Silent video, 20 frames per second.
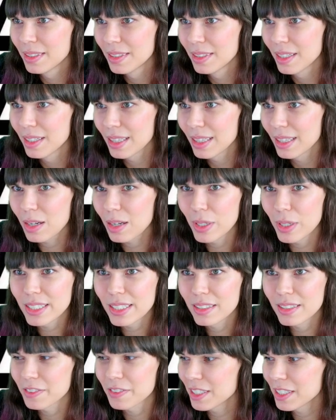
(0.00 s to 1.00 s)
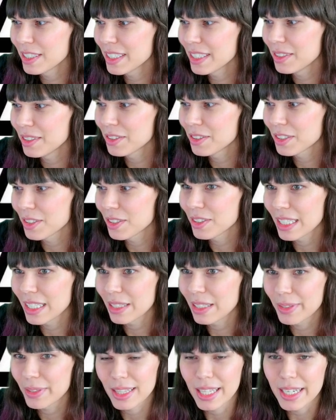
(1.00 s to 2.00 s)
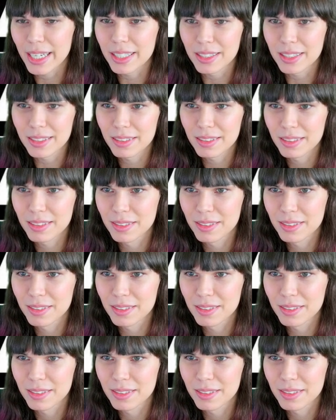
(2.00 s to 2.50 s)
Like what is the first thing you associate with letters?